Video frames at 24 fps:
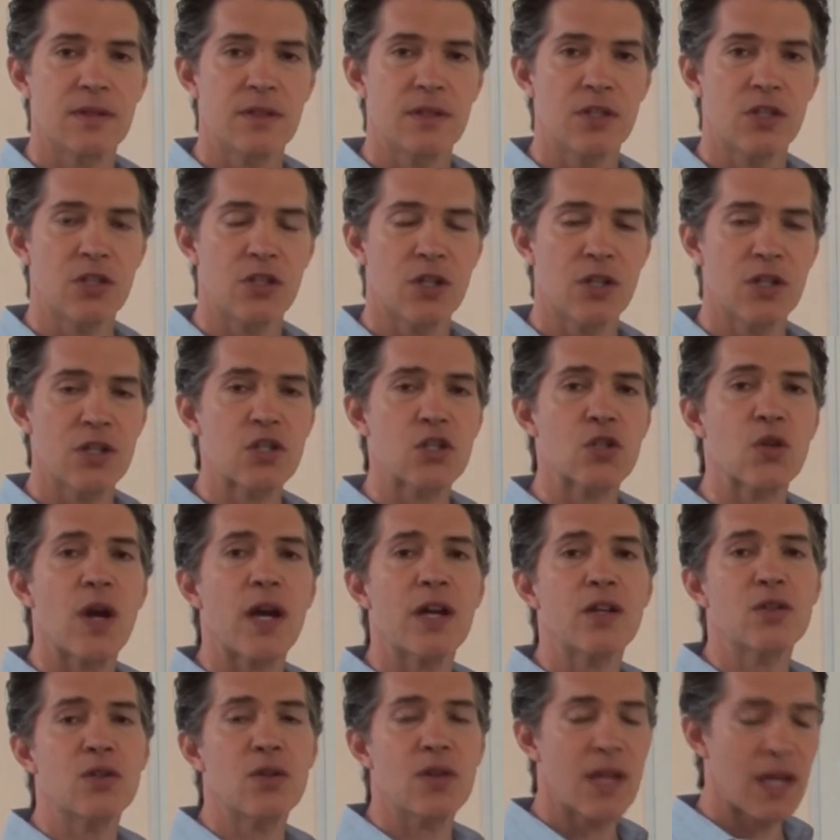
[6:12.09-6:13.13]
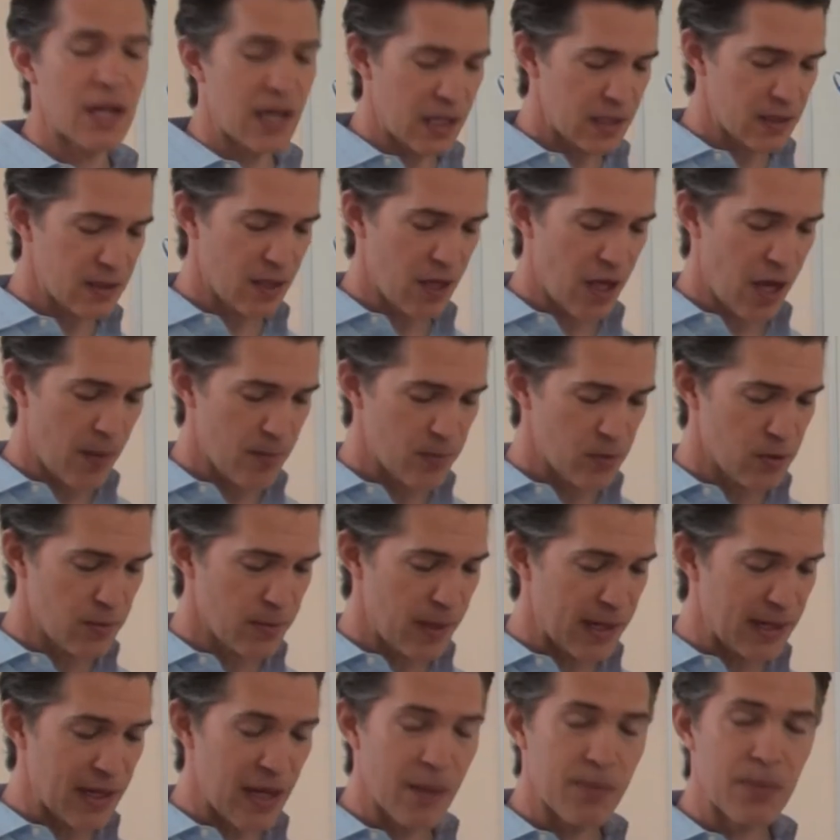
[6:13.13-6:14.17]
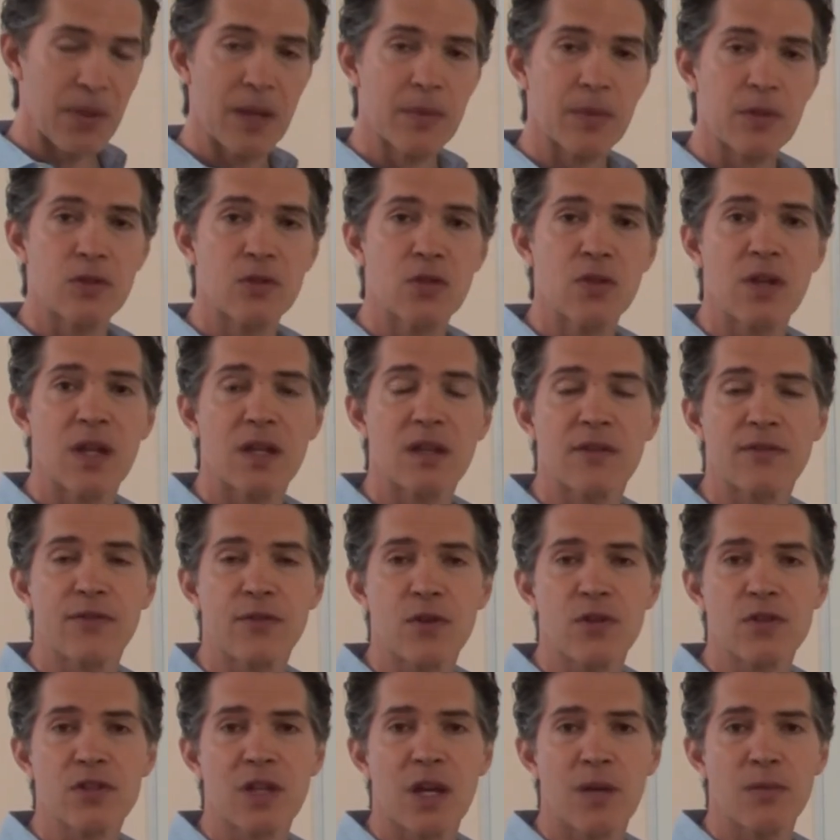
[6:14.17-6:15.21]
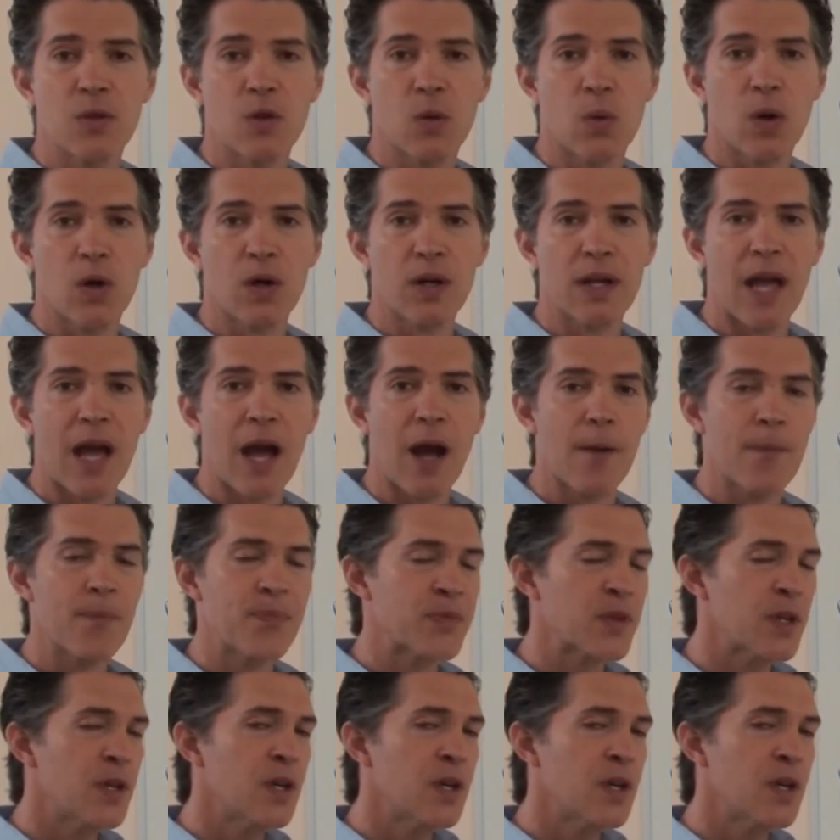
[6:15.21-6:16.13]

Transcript: You're going to try and do that 8 times. You might not be able to do that the first time you work out.